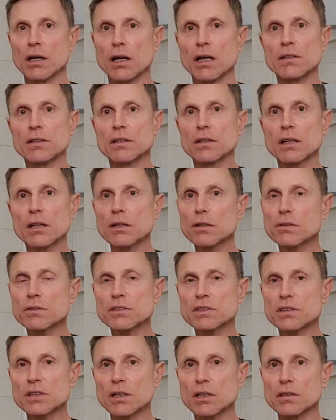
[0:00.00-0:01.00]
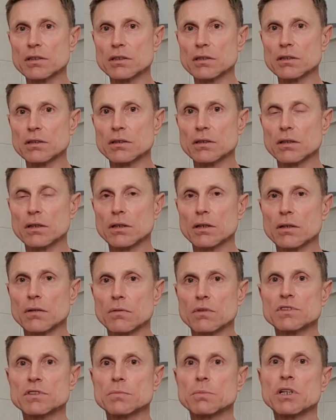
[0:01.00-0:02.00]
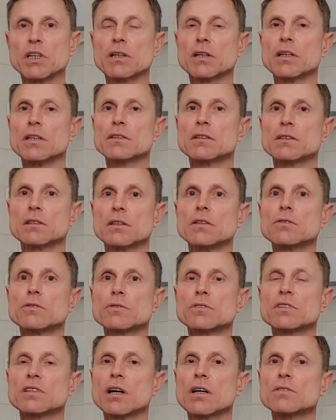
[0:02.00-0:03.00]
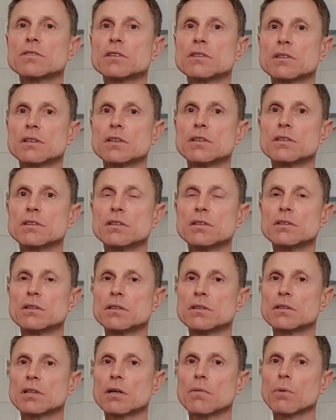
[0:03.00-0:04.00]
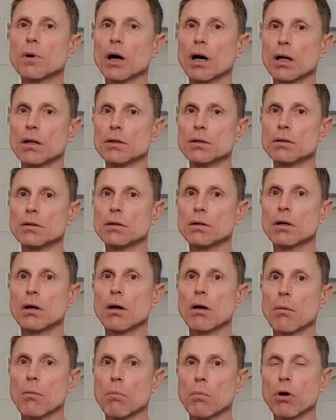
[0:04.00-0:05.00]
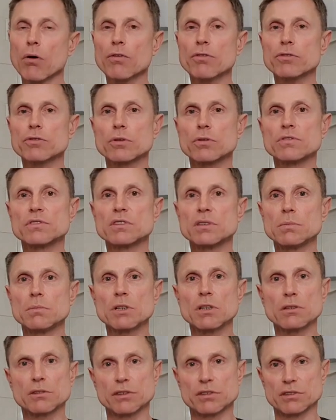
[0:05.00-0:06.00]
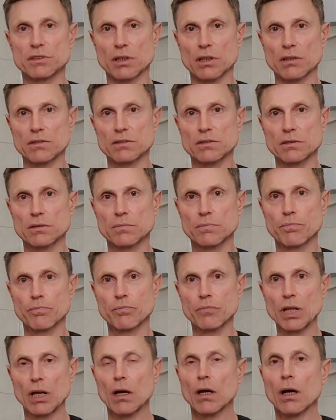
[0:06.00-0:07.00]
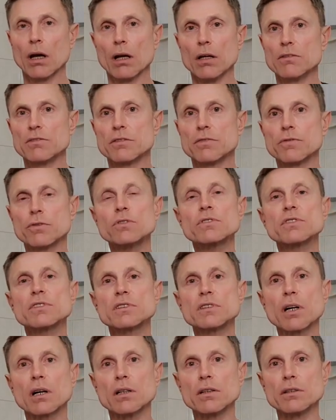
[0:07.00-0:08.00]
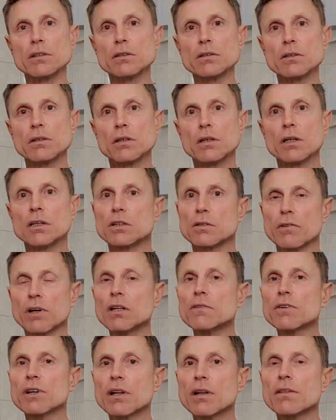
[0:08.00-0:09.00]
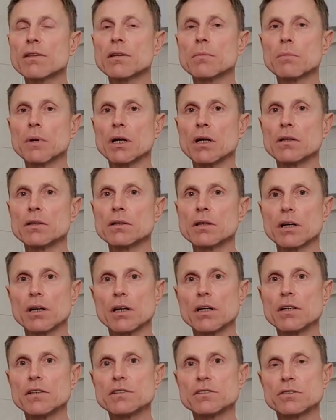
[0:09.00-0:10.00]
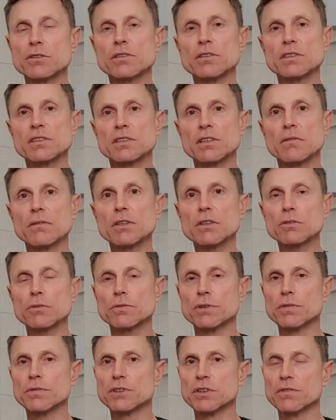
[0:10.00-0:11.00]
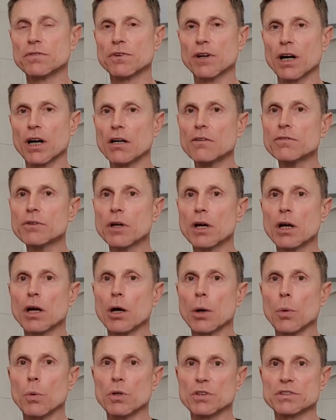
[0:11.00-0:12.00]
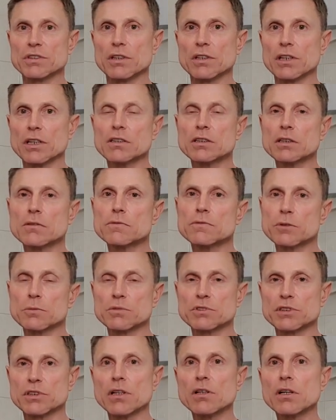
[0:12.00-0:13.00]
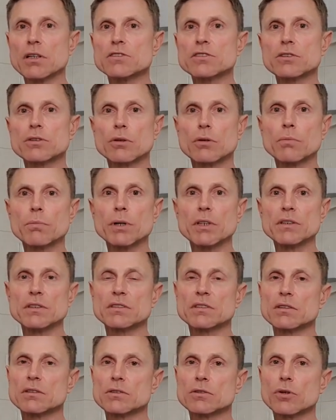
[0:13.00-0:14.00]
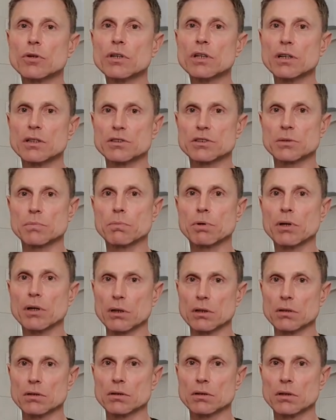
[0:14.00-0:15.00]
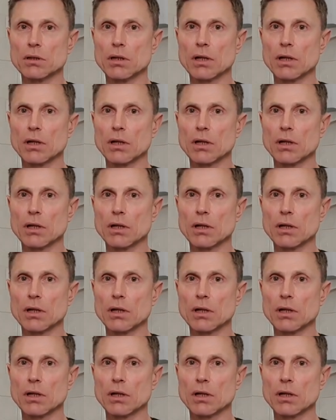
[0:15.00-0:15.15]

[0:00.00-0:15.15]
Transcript: An analogous study was replicated in 2018 in Taiwan. Both showed similar results. In the first study, 12 healthy men aged 37 to 55 were selected from three large companies in Tokyo, Japan.